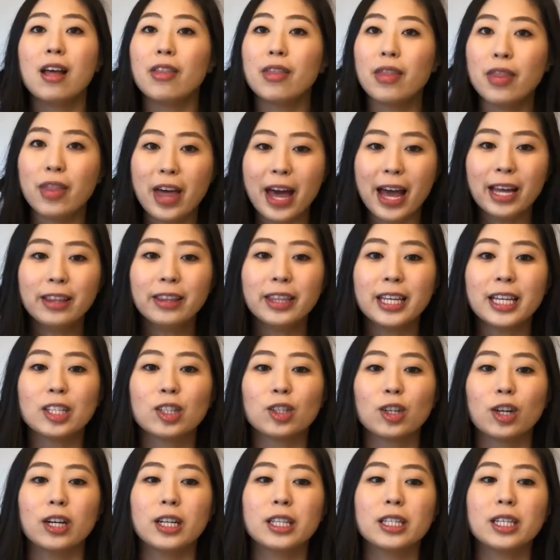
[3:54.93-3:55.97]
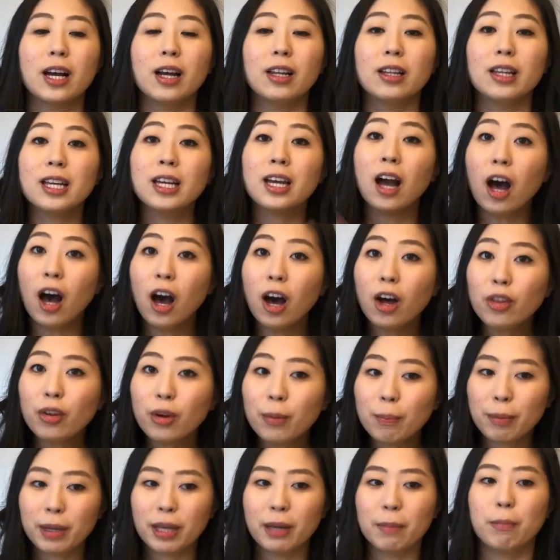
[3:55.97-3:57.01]
Then they started telling other
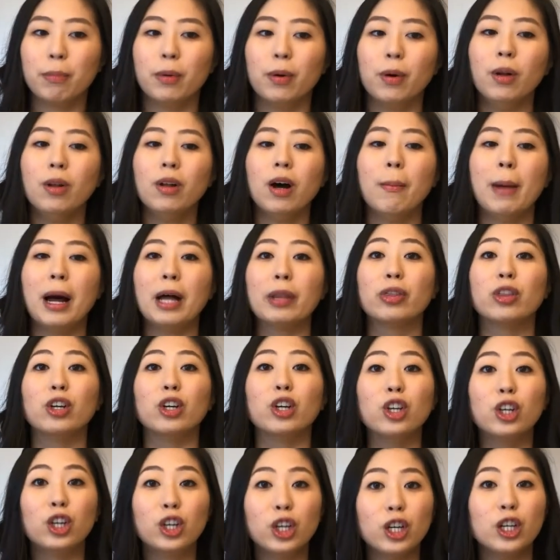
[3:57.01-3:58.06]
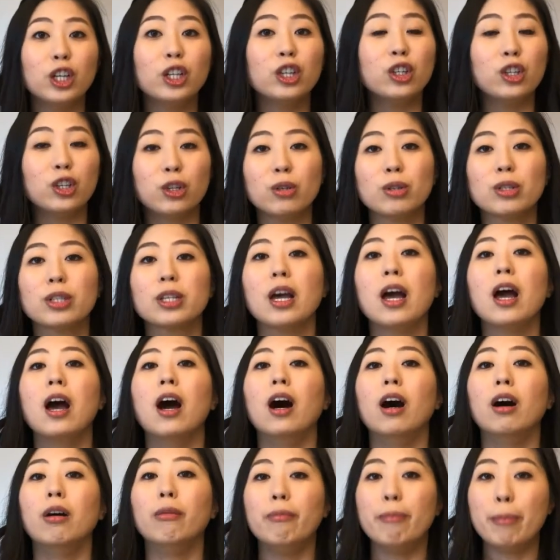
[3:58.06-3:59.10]
people about the good news
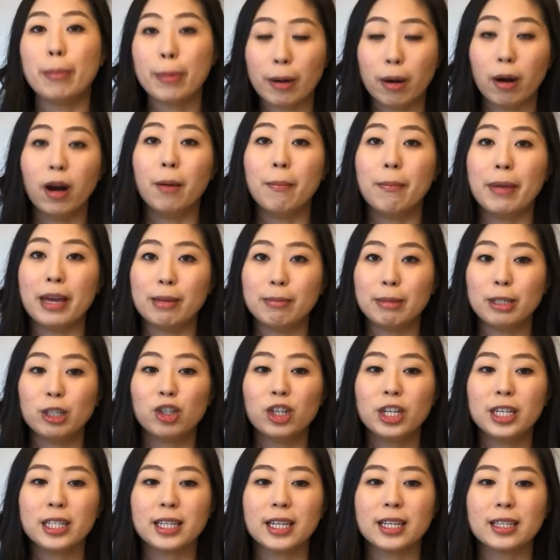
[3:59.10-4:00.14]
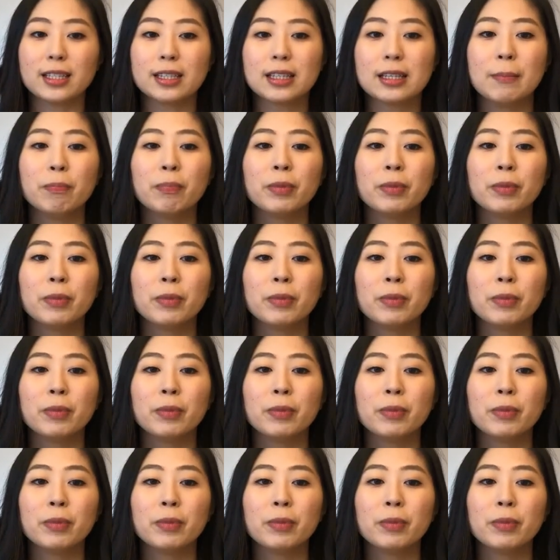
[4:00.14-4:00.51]
of baby Jesus.